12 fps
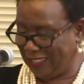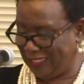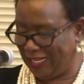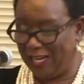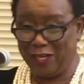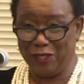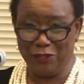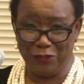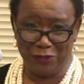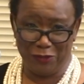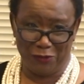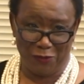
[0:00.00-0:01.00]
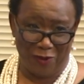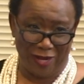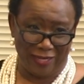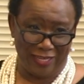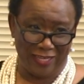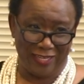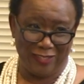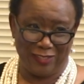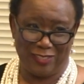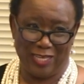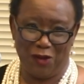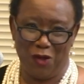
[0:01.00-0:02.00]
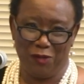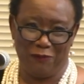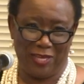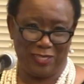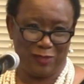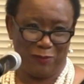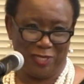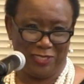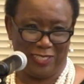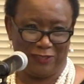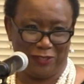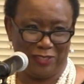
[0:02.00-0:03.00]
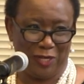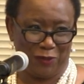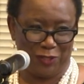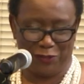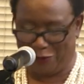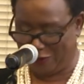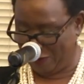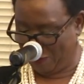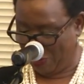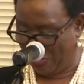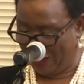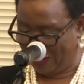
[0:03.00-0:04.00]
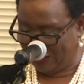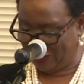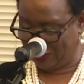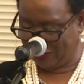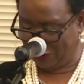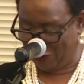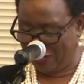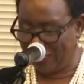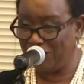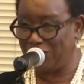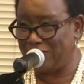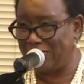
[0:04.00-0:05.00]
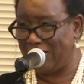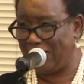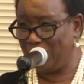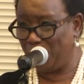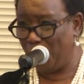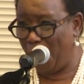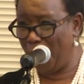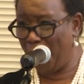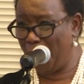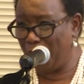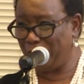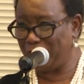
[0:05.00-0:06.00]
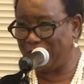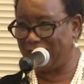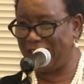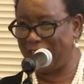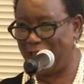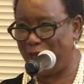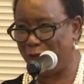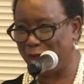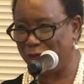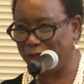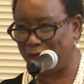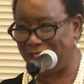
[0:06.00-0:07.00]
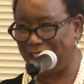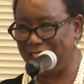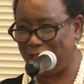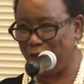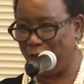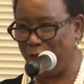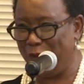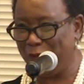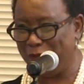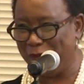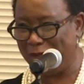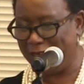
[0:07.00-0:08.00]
to Honolulu, Hawaii, because all of that is my ter territory. So it's quite interesting. I know all of the state capitals, or at least I remember them